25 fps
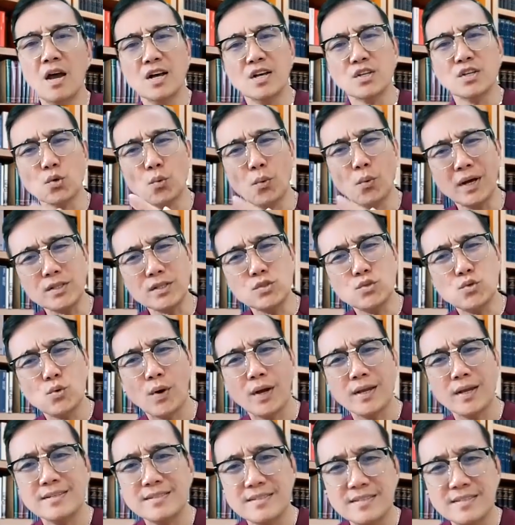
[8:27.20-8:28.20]
So, what do
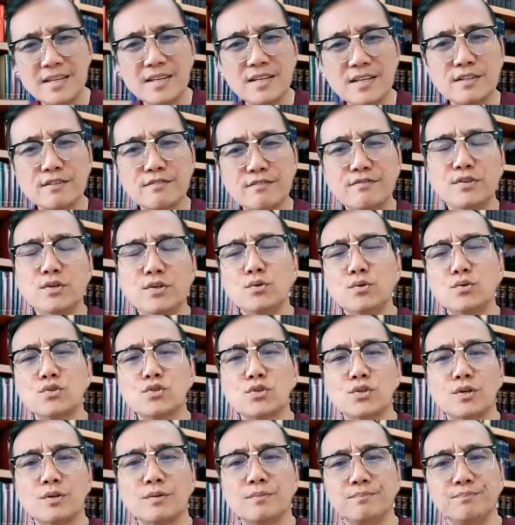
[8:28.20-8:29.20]
I see in the
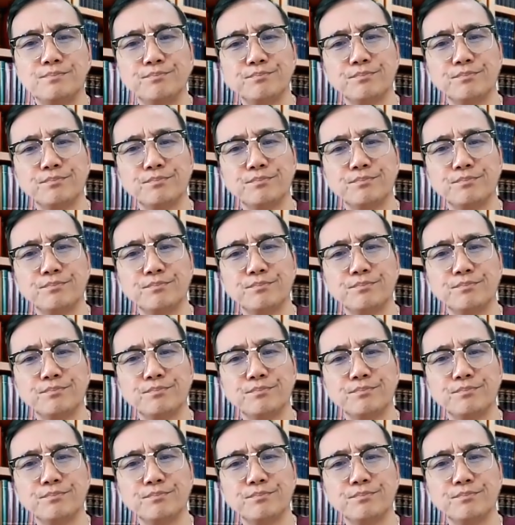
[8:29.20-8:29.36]
future?